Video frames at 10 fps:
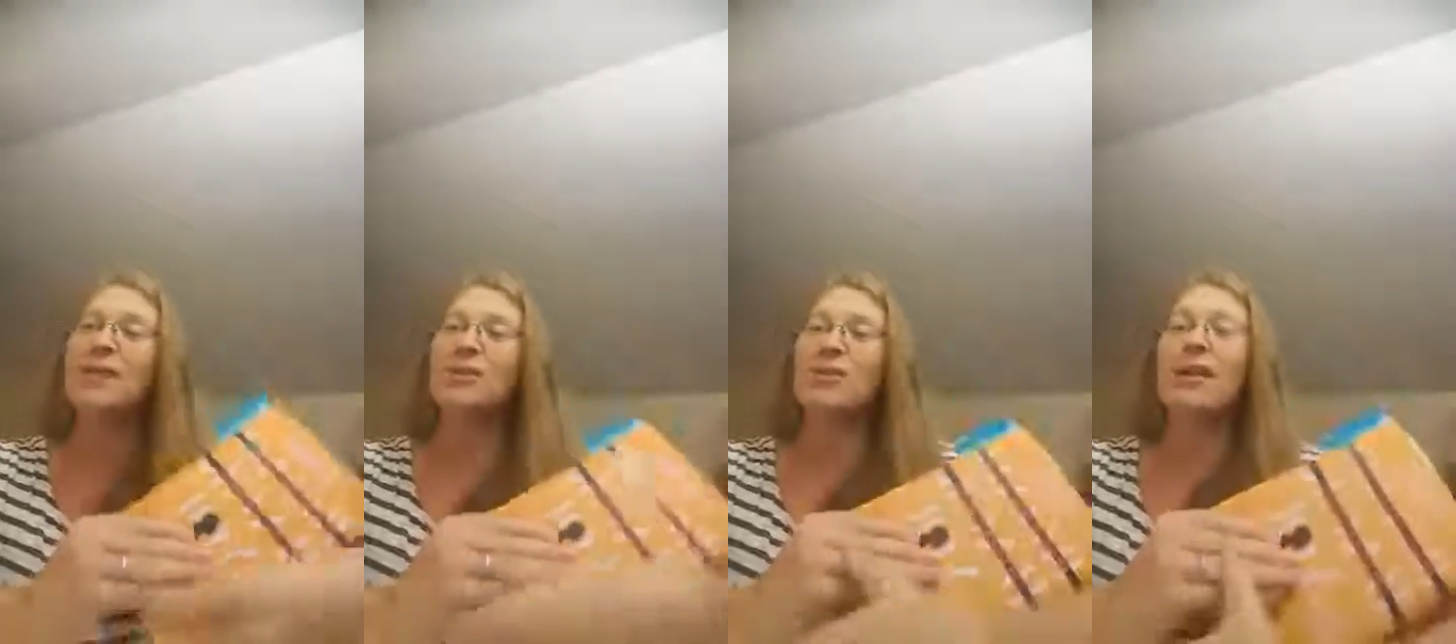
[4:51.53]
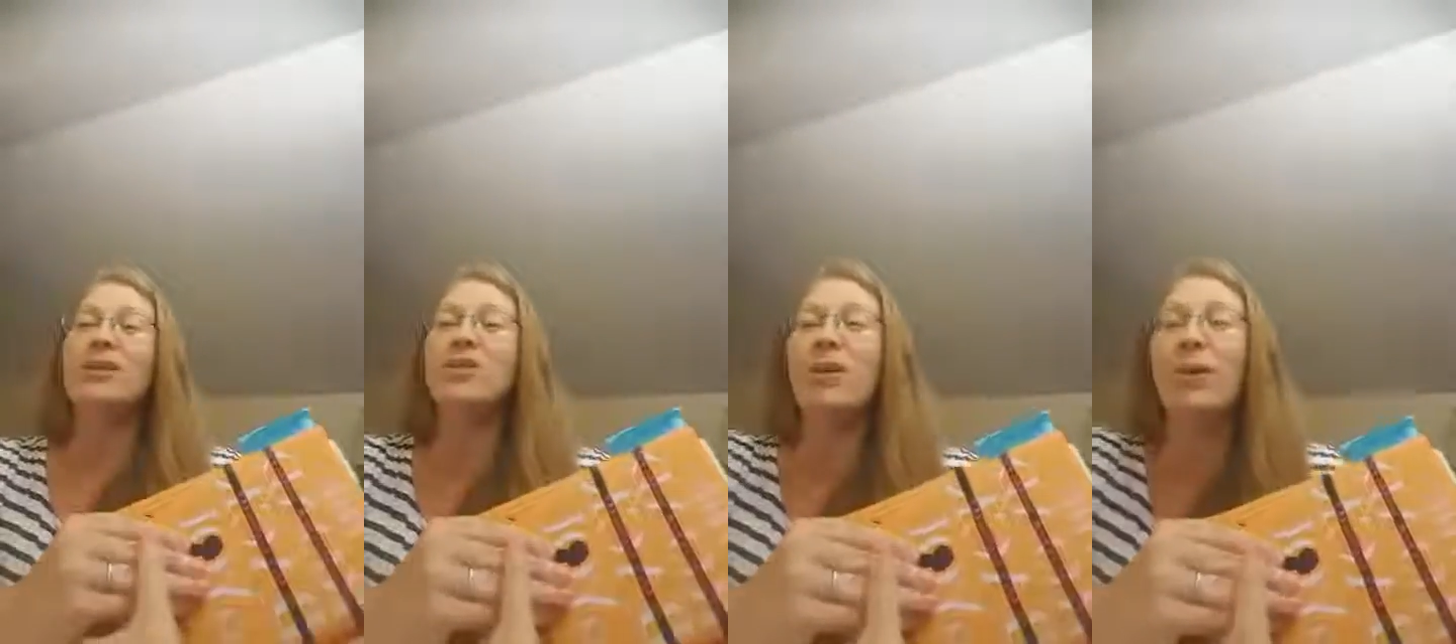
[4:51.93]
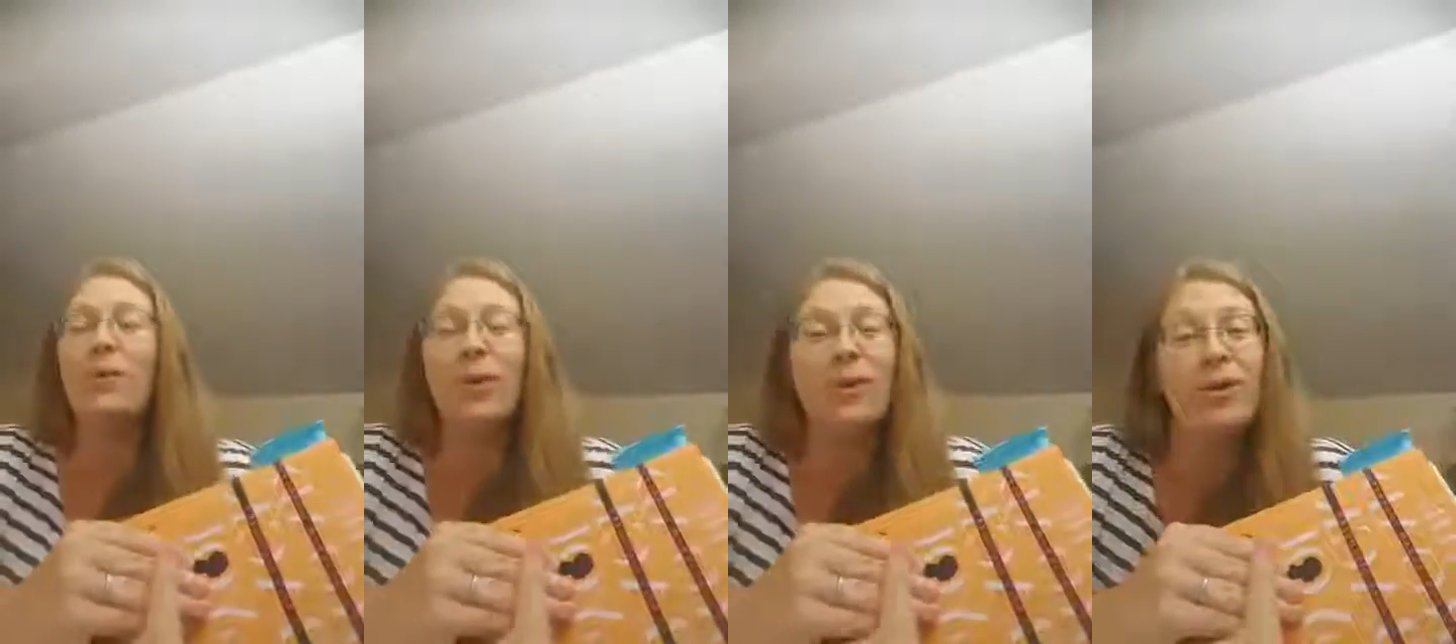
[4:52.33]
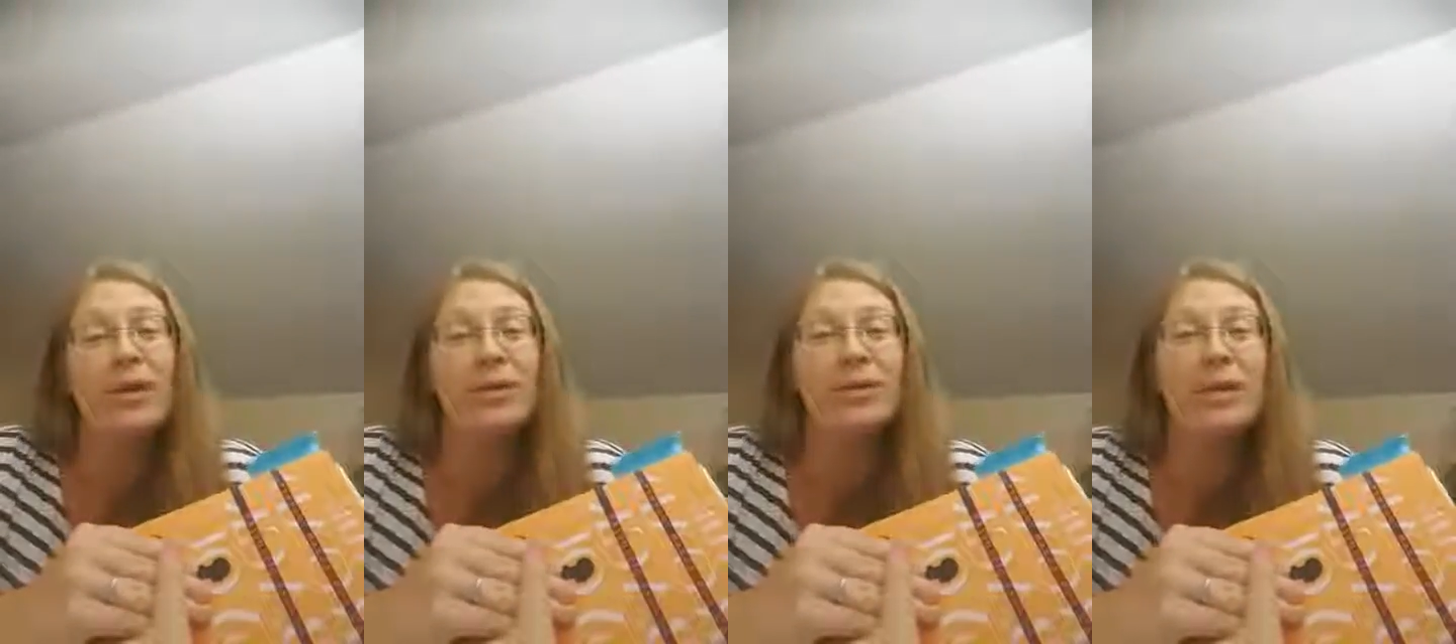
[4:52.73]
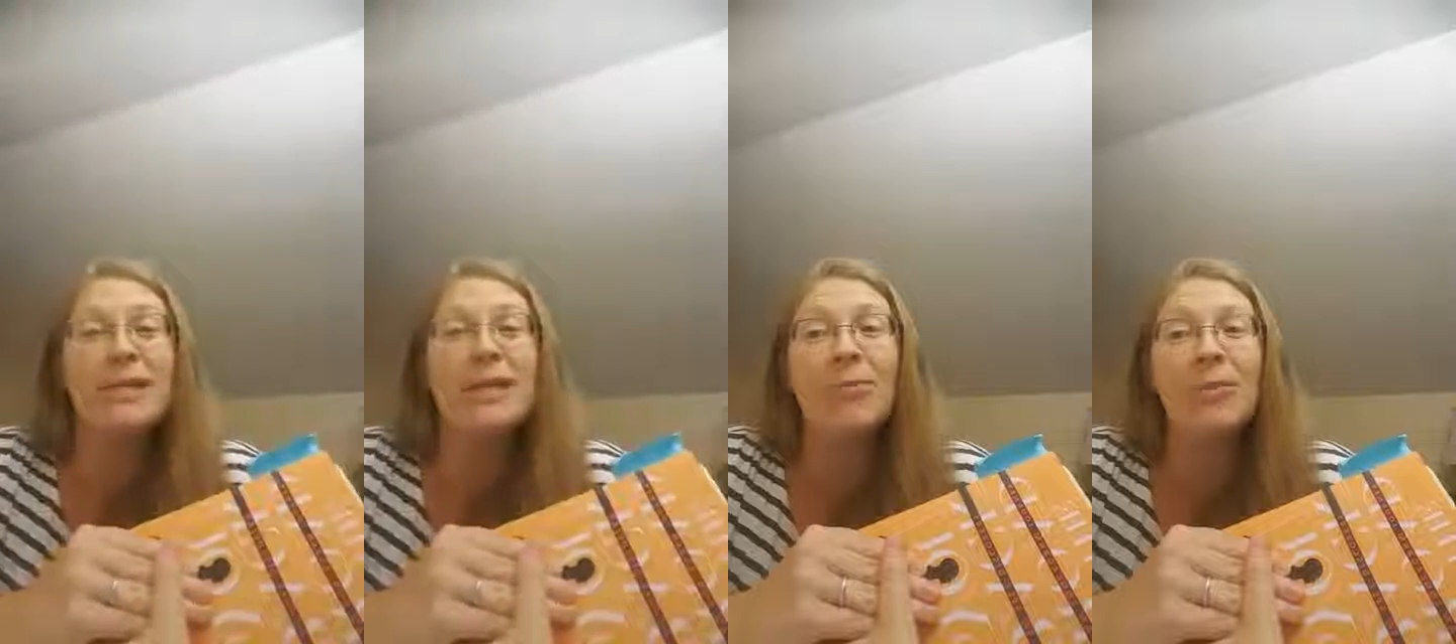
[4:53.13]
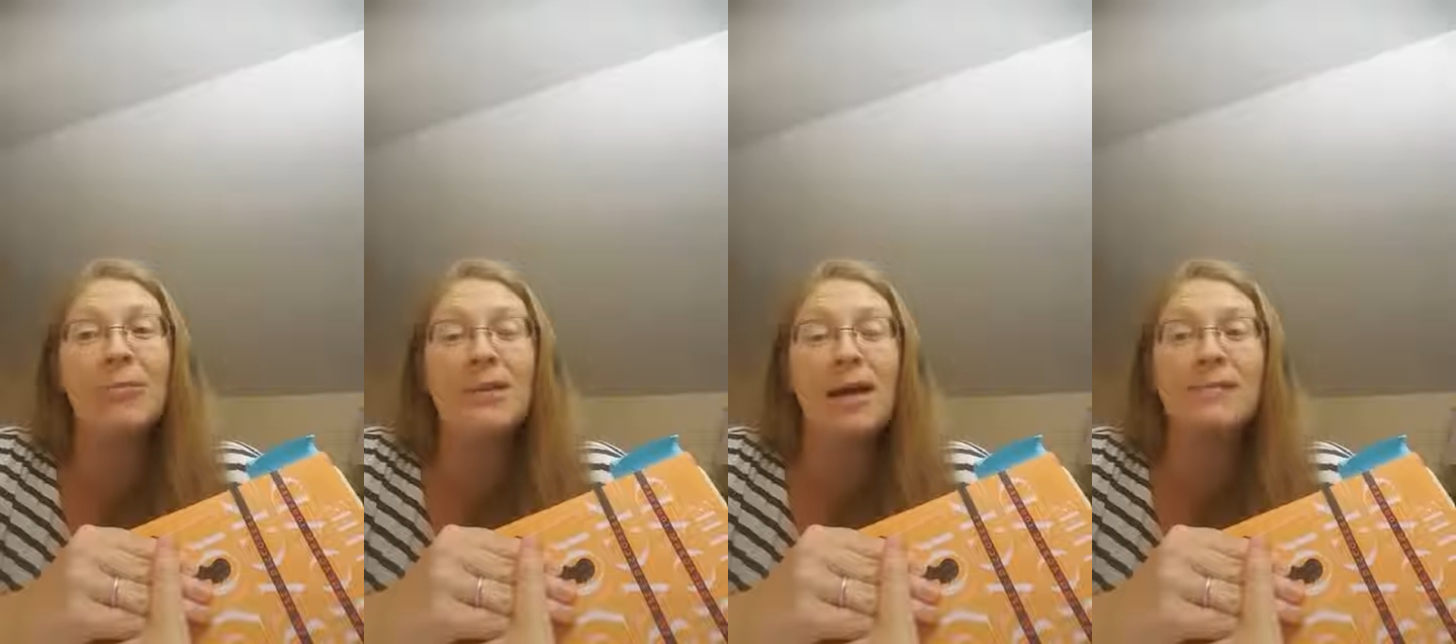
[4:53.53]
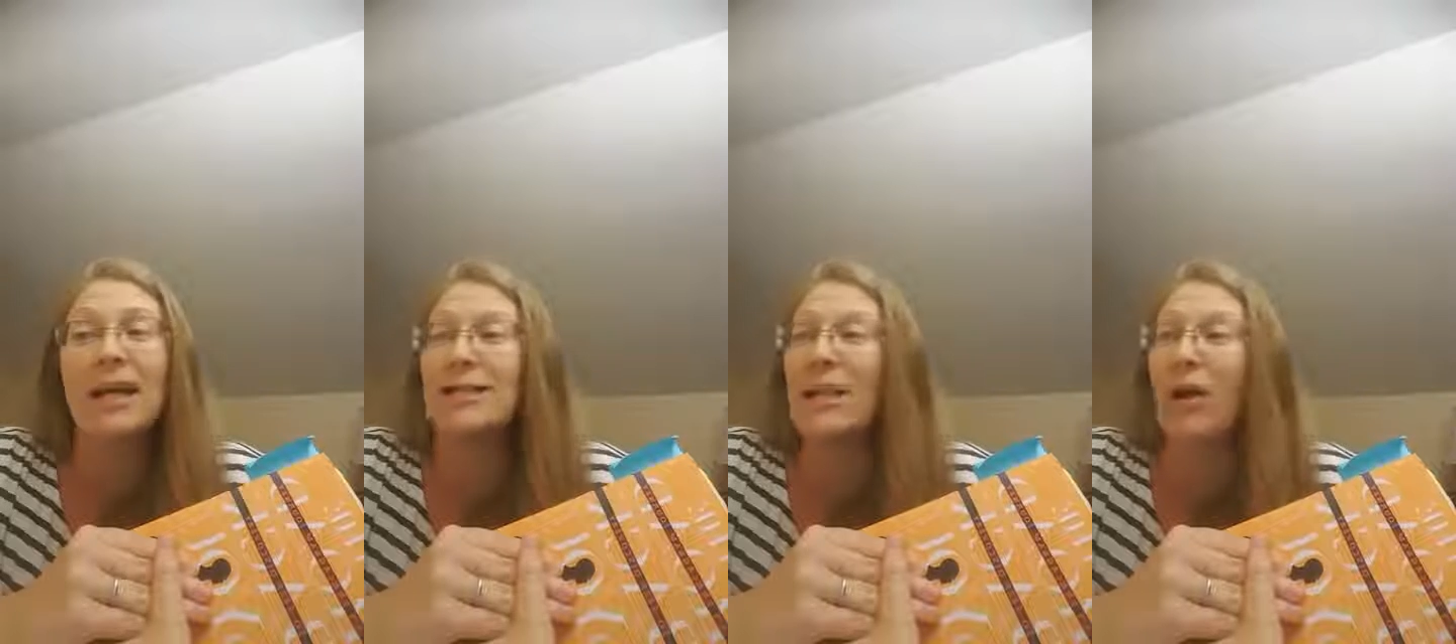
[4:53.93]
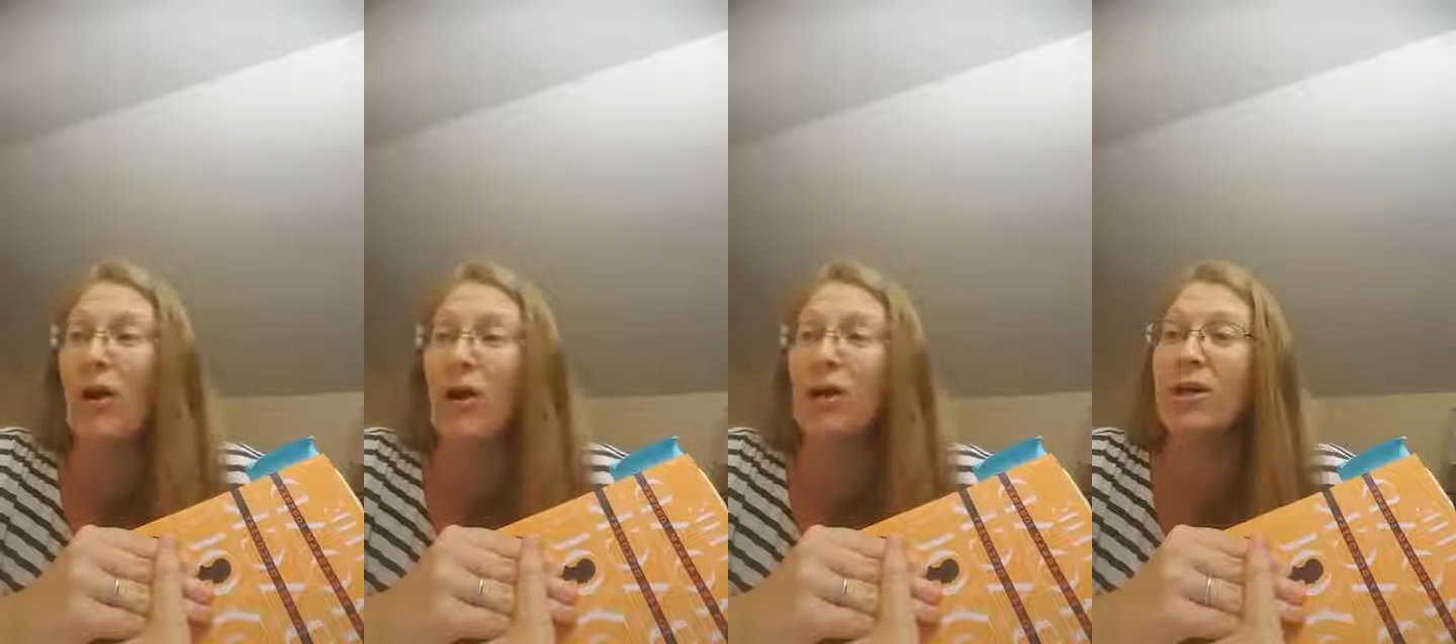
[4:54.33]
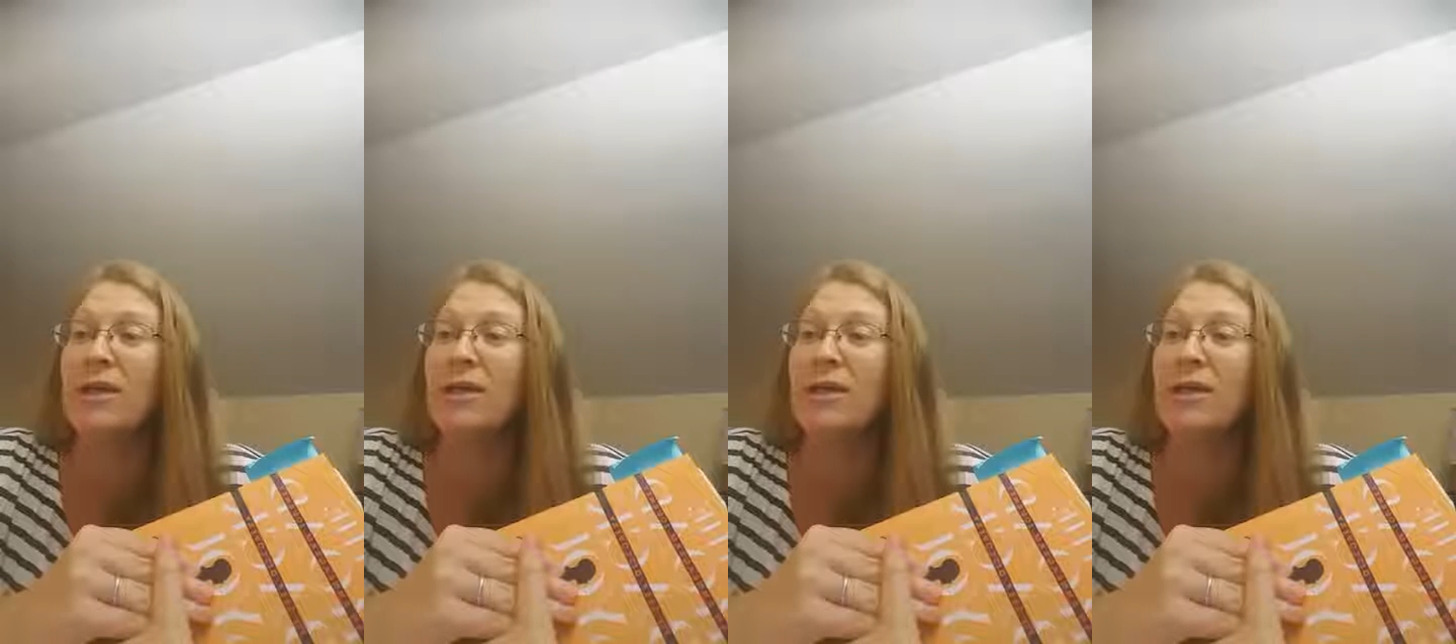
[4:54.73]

So they struggle with learning to accept themselves as they are.